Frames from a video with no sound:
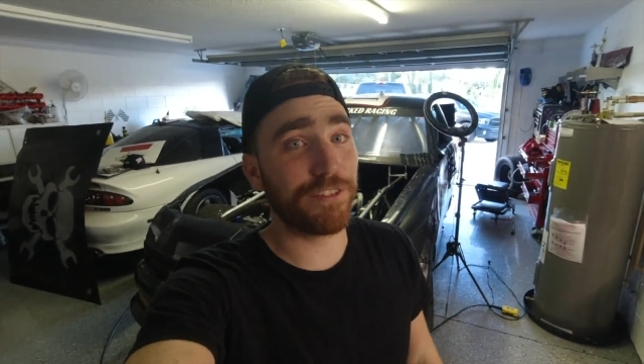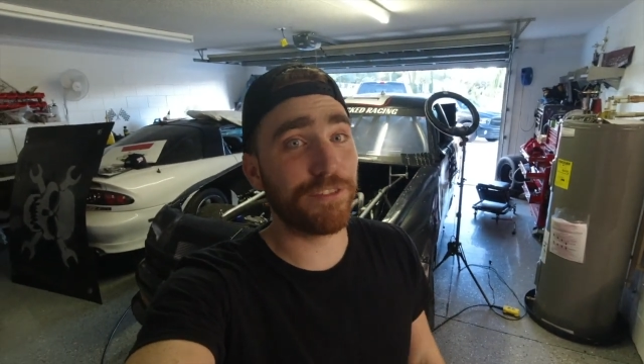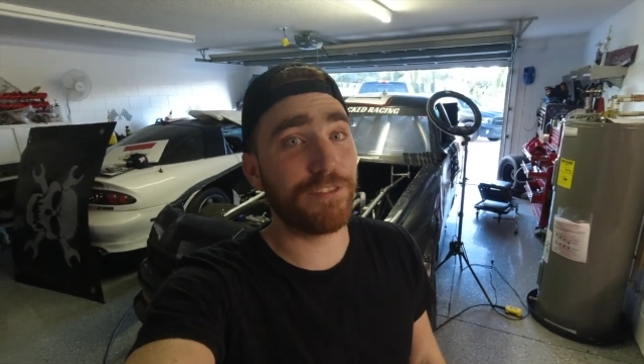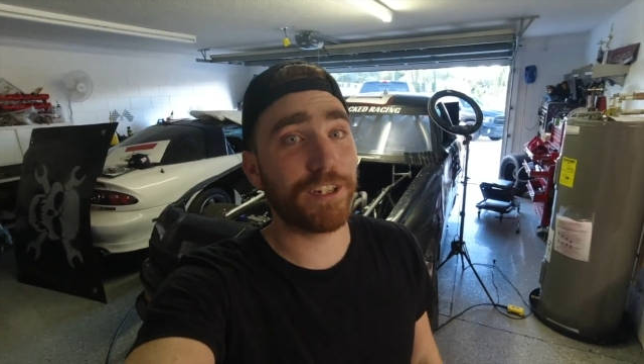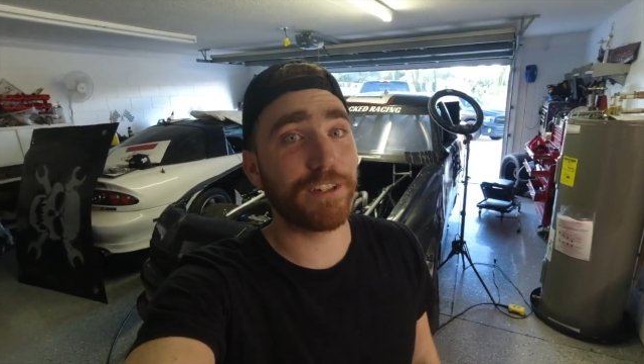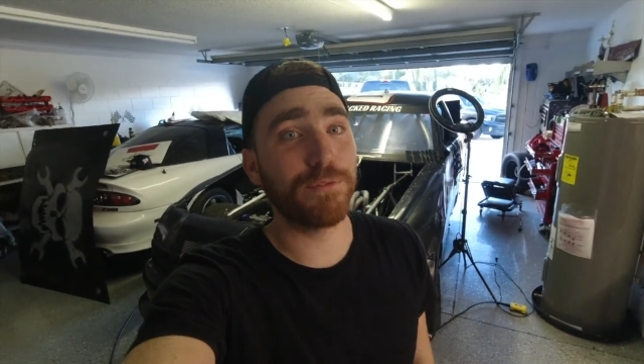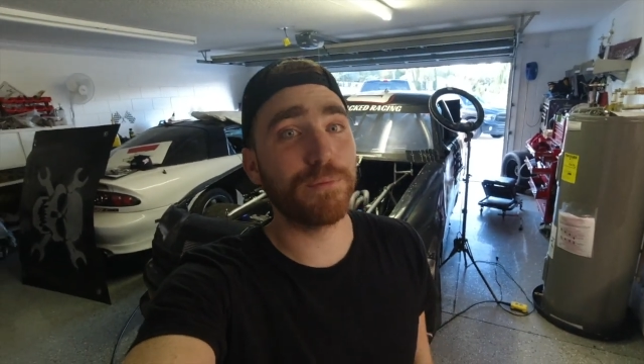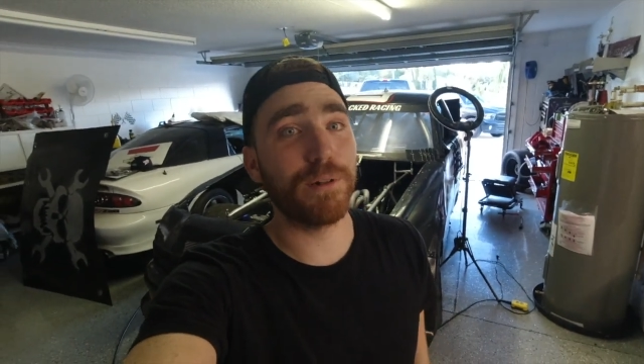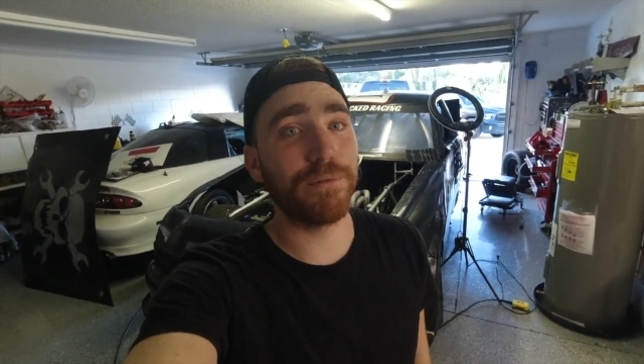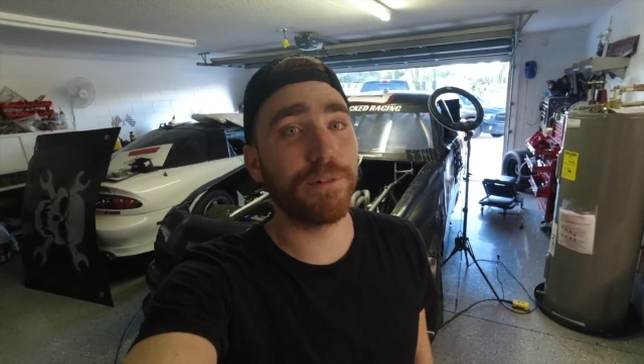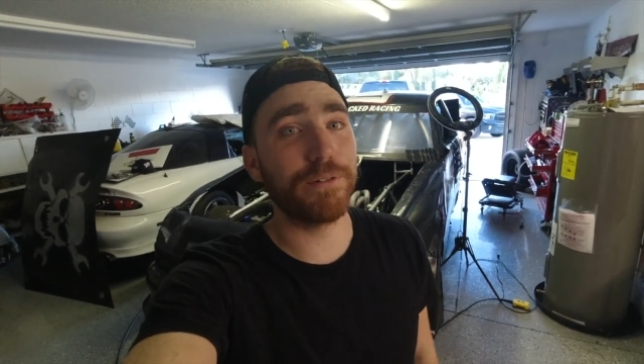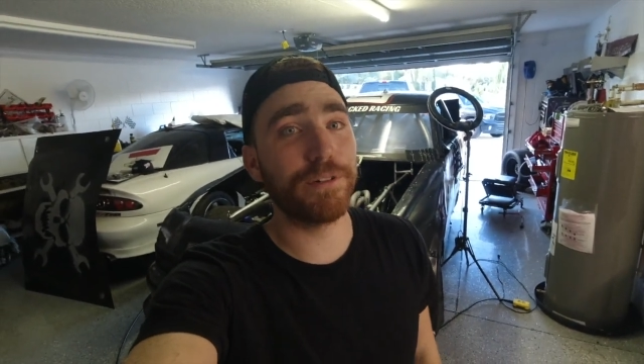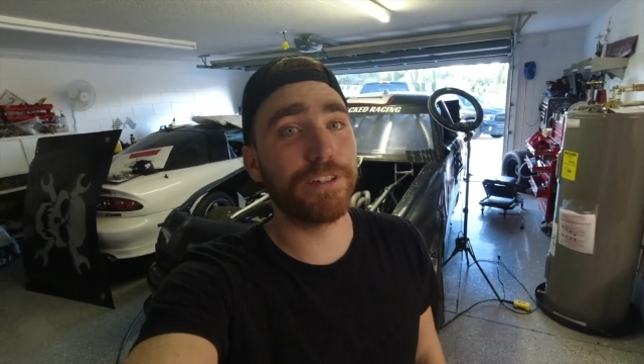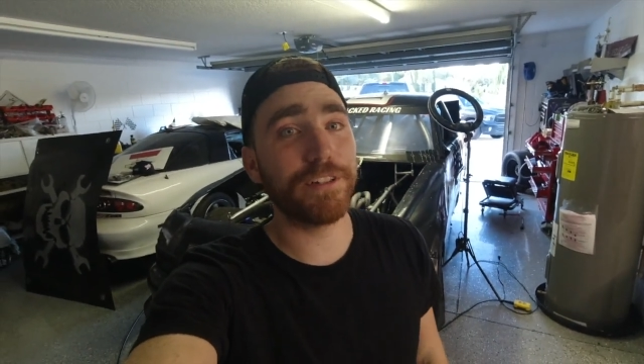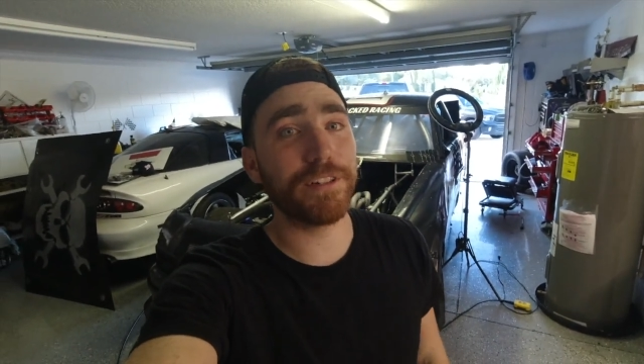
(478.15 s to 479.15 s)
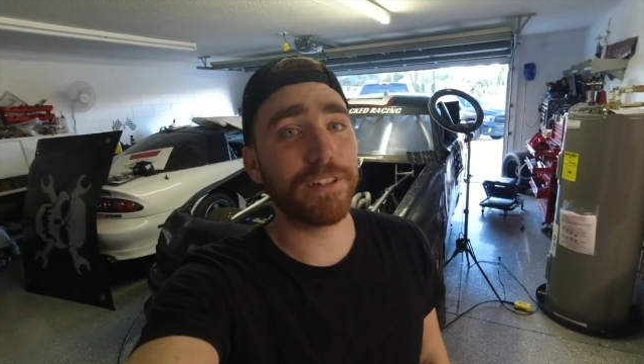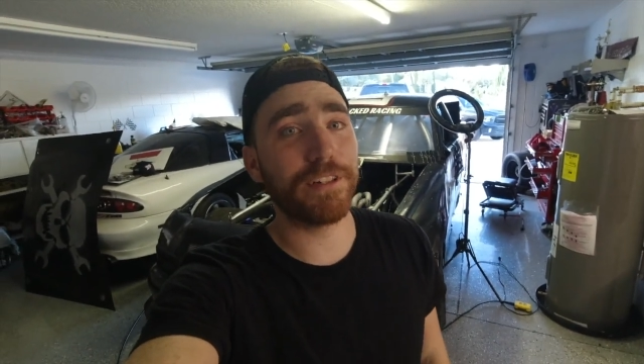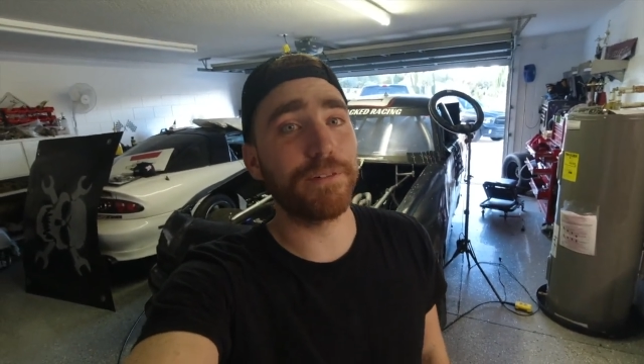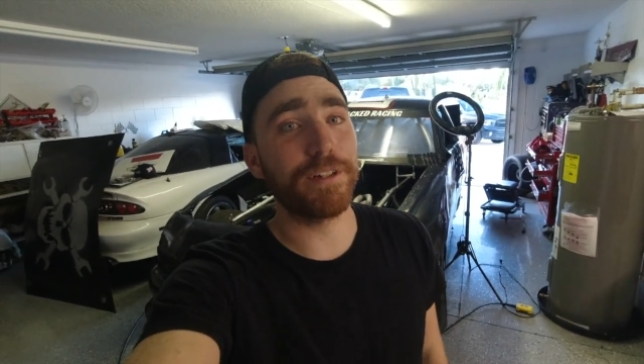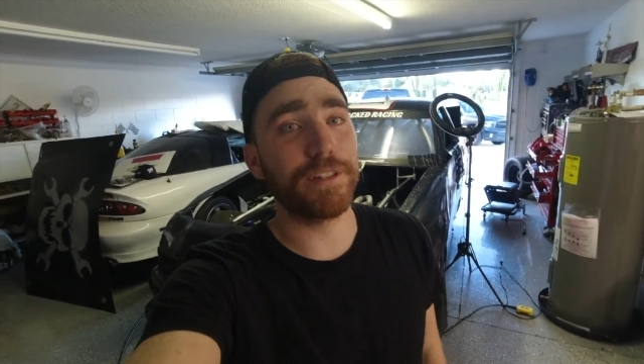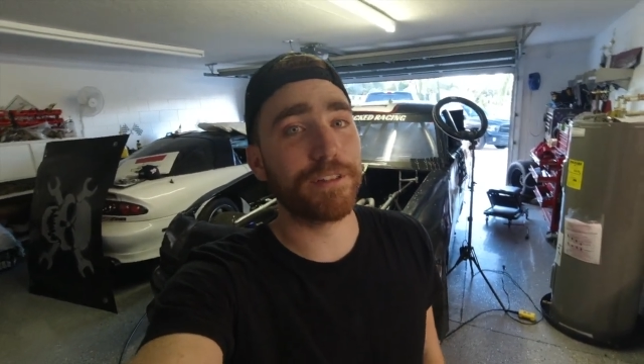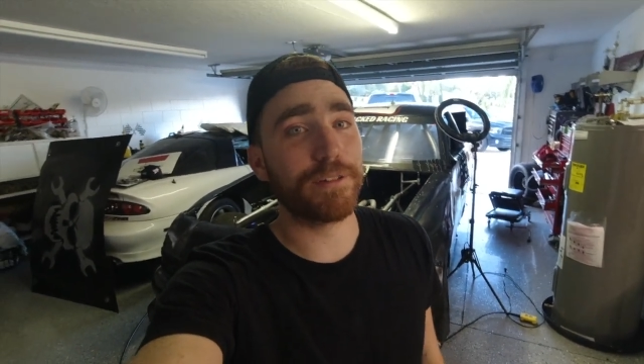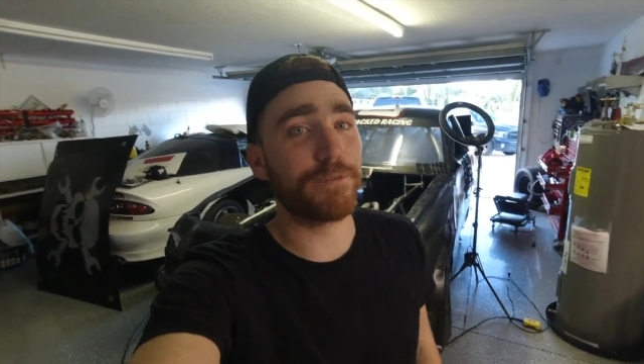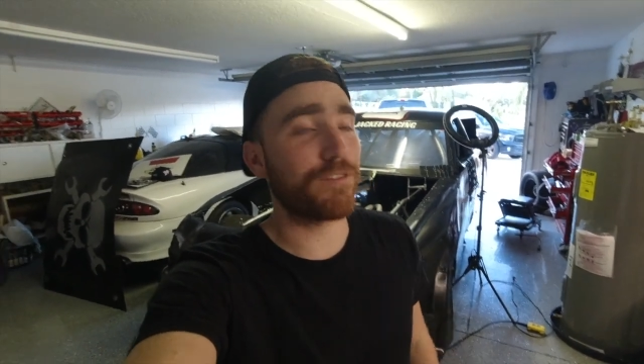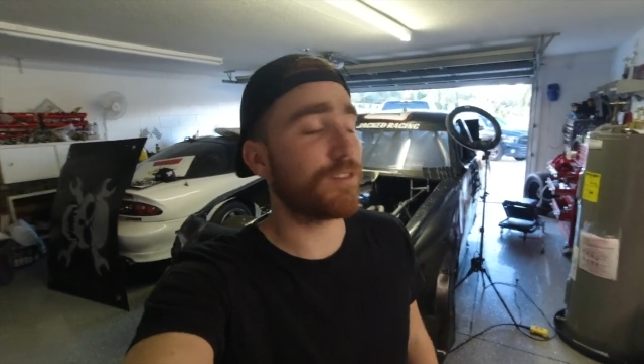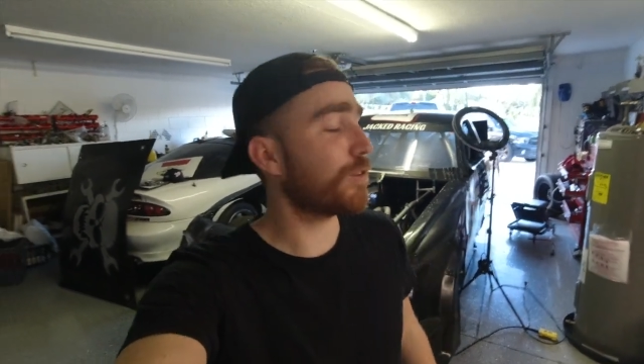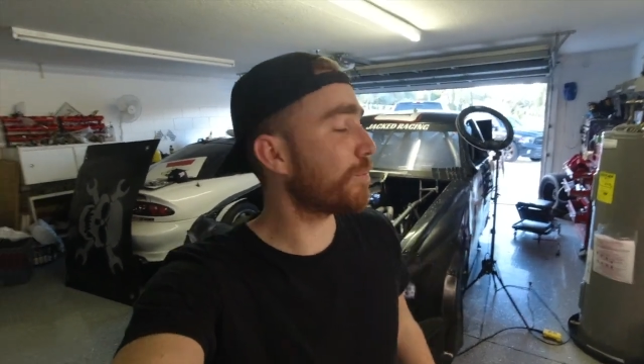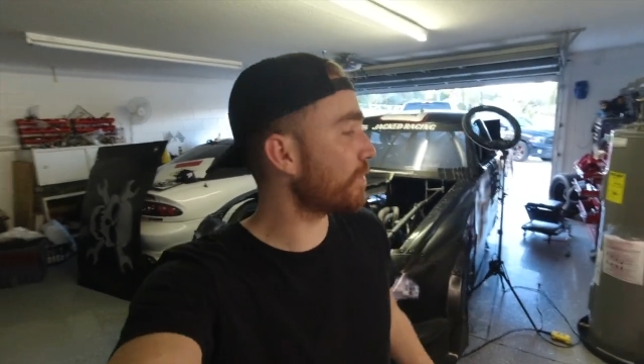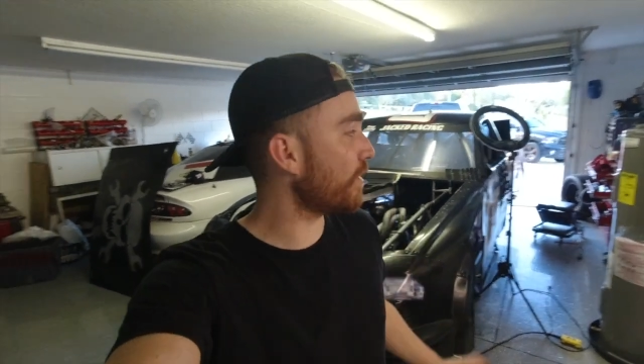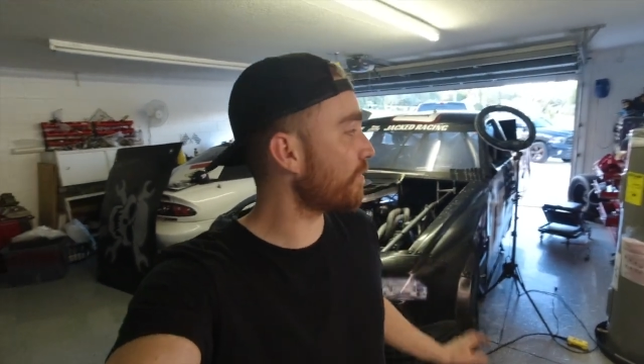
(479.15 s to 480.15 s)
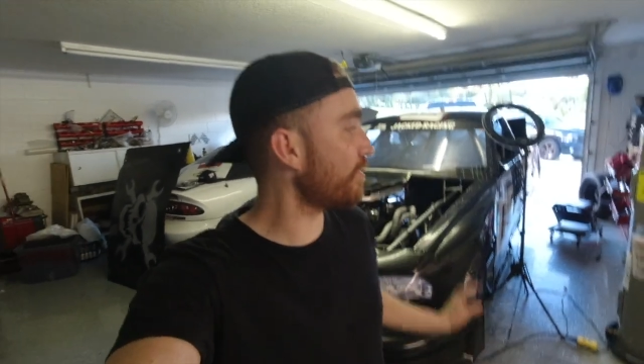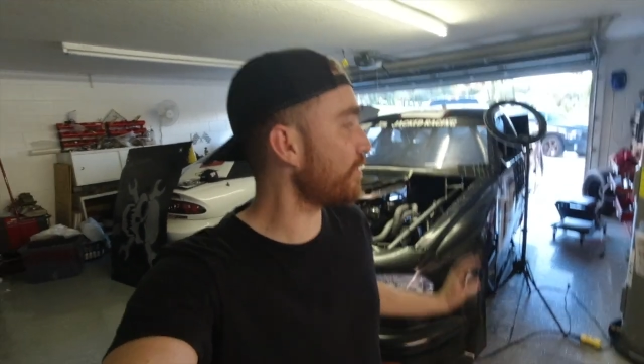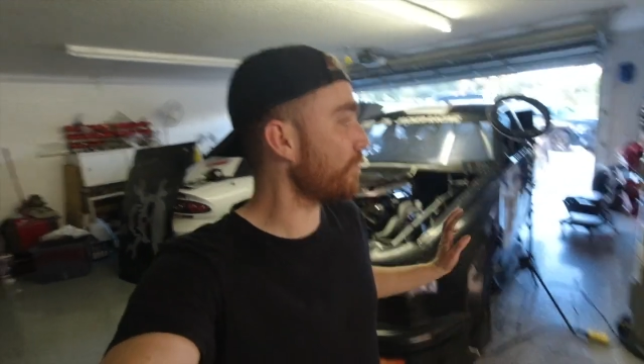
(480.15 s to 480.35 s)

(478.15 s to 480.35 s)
fixed what we were dealing with. The fuel pressure